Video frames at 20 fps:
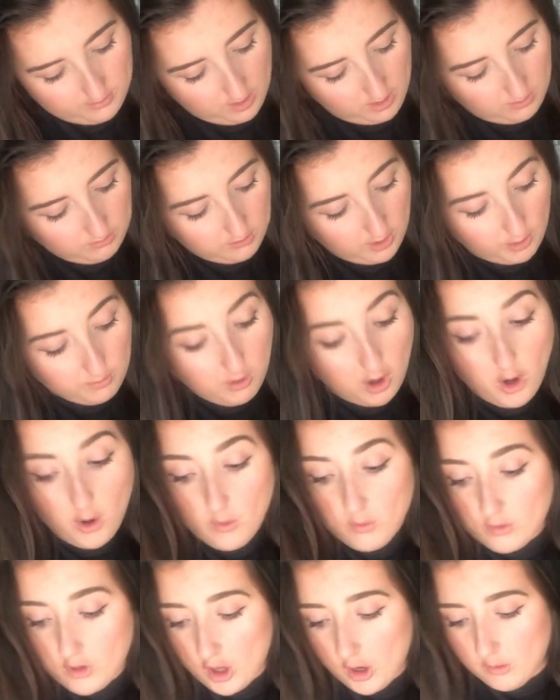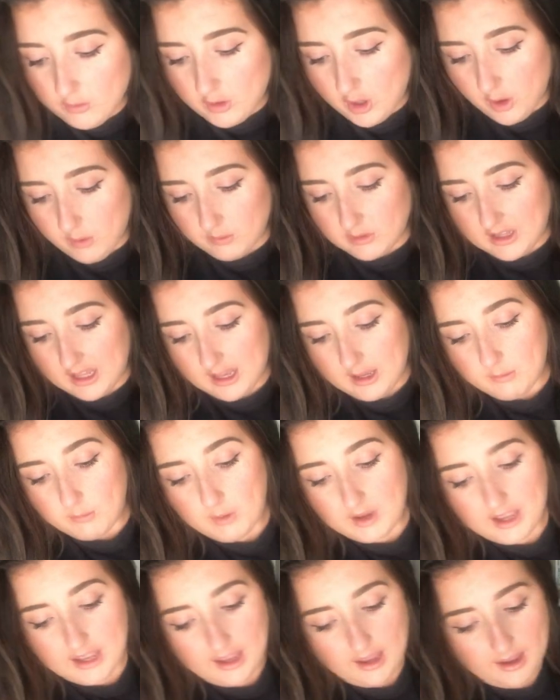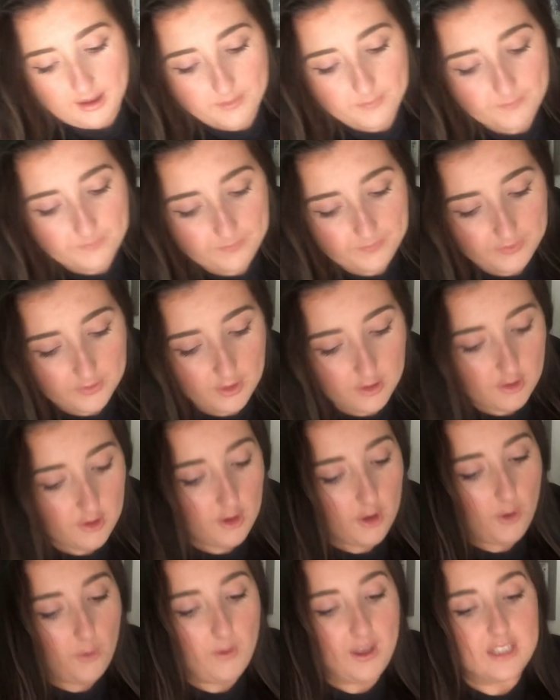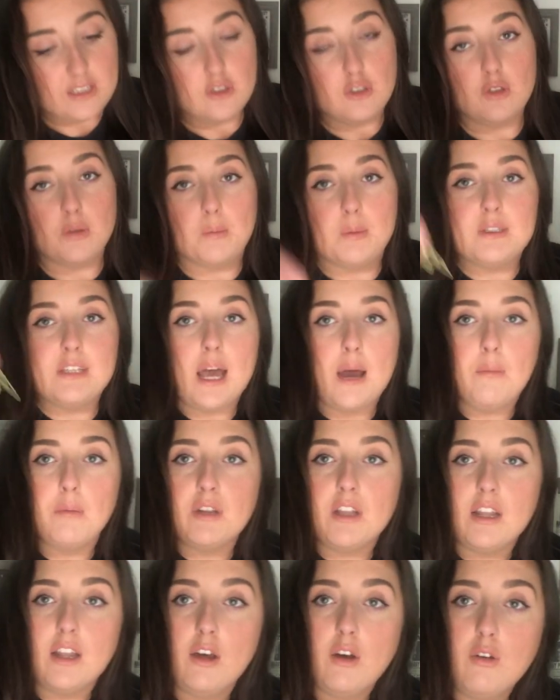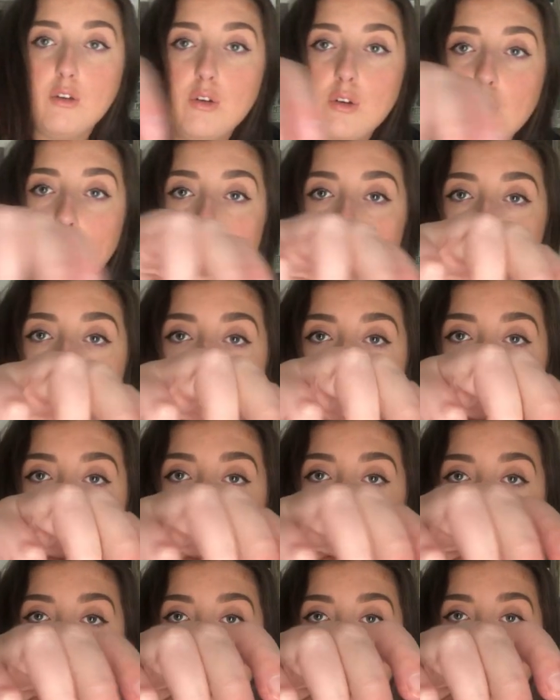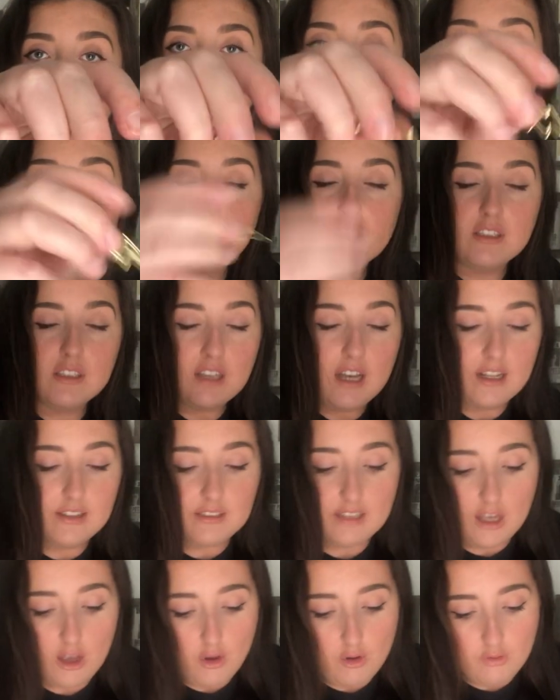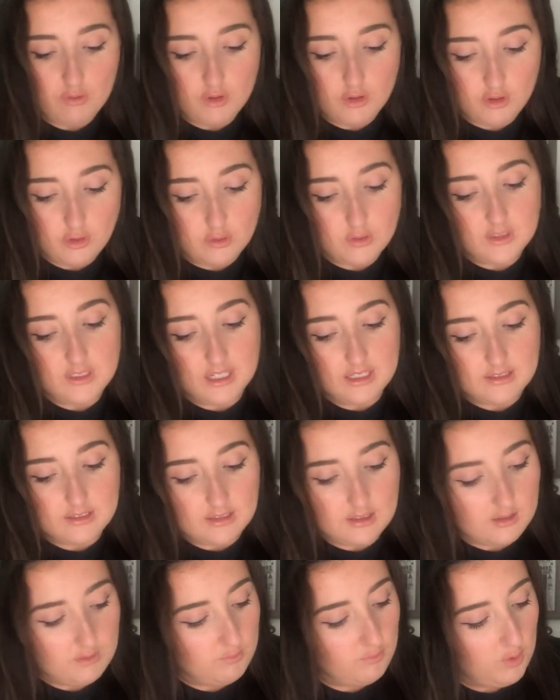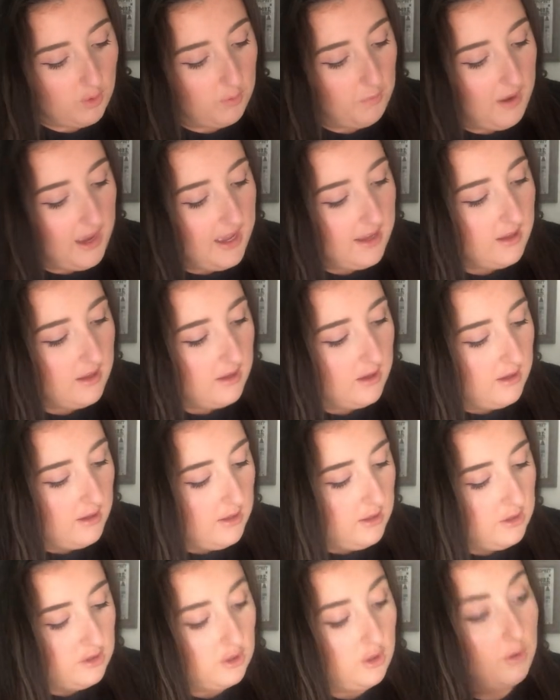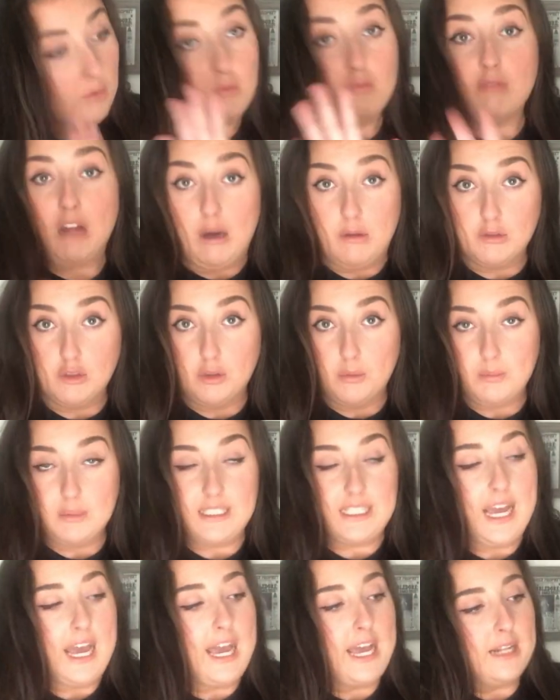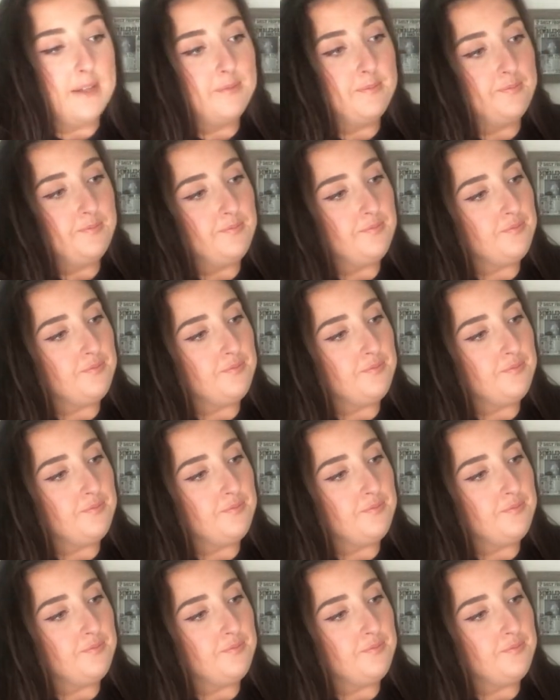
Oh no, oh no, no, they were. Okay, so number 10 with the little lightning bolts that decided to get over enthusiastic and run away. So that was number 10.